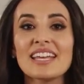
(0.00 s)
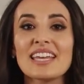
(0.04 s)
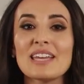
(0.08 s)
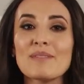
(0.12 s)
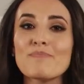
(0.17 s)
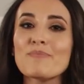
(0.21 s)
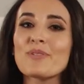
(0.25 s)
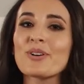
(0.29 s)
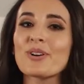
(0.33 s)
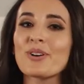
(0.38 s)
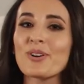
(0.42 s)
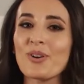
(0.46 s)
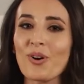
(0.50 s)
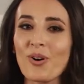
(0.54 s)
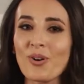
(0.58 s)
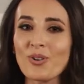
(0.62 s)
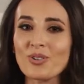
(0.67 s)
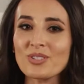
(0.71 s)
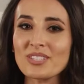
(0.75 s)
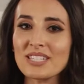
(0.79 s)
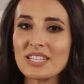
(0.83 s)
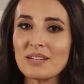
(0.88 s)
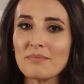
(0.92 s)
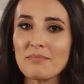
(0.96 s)
Keep your
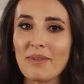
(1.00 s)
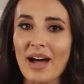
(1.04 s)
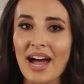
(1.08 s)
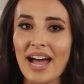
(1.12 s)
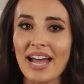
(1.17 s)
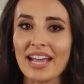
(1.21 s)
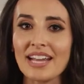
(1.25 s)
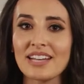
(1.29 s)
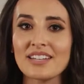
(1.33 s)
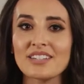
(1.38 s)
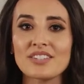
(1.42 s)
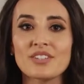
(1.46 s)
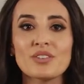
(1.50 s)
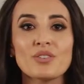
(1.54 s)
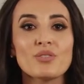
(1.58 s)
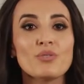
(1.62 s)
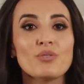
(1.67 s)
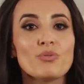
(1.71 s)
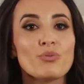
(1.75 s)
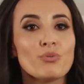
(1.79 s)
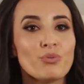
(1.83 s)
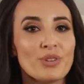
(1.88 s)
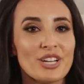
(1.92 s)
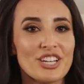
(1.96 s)
goals in mind,
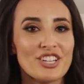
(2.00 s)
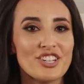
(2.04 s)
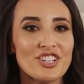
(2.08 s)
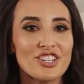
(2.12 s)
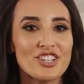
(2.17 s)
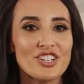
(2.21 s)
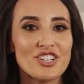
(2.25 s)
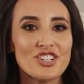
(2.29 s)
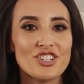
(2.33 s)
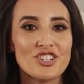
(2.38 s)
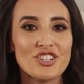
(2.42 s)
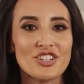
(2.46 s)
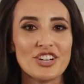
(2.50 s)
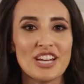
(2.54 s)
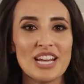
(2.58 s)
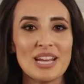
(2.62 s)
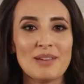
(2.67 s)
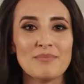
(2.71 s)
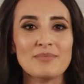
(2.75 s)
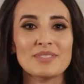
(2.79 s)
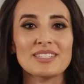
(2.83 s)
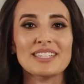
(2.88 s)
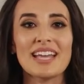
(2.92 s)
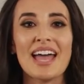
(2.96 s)
reach your
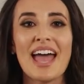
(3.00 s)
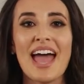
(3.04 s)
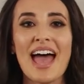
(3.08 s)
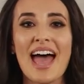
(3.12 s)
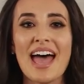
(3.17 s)
dreams,